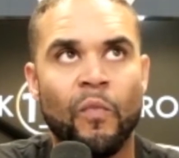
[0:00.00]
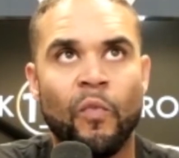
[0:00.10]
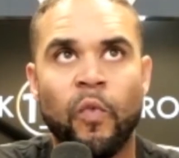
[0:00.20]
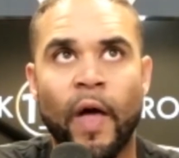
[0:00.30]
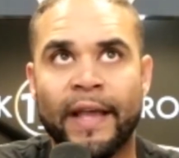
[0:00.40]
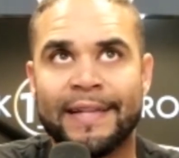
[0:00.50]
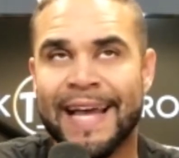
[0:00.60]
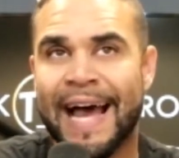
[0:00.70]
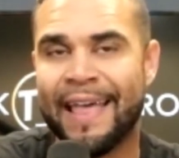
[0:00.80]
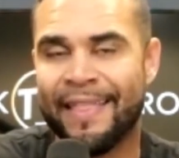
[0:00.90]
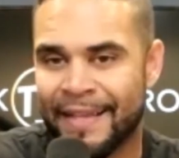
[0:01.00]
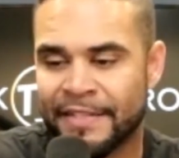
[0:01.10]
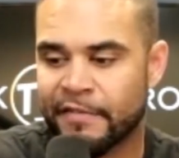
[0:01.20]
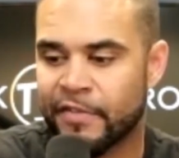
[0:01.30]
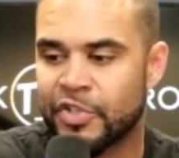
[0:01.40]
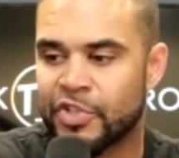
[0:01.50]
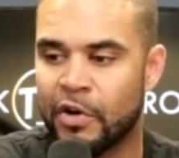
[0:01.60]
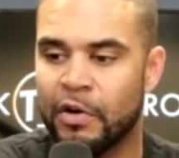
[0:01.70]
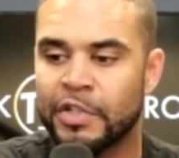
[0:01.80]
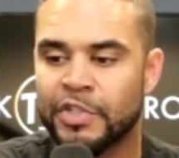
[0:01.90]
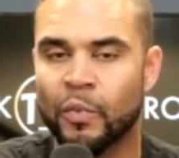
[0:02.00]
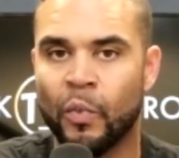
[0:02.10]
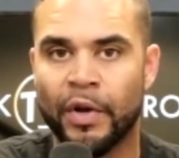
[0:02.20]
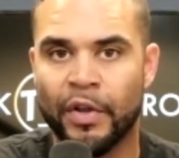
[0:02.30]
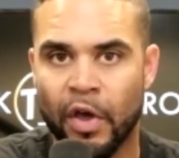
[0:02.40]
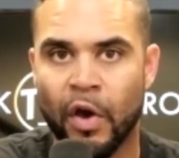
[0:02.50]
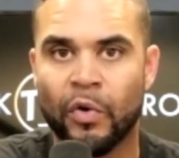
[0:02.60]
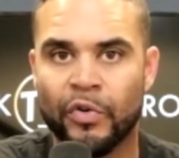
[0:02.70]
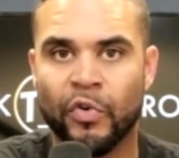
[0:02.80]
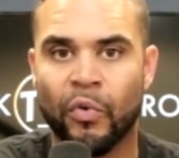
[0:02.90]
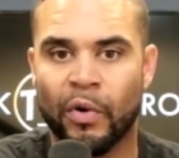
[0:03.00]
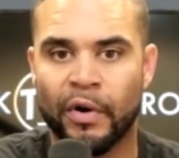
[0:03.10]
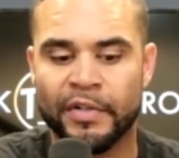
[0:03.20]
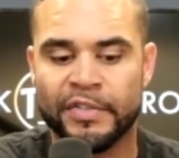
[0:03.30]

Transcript: like tithings of the church would go towards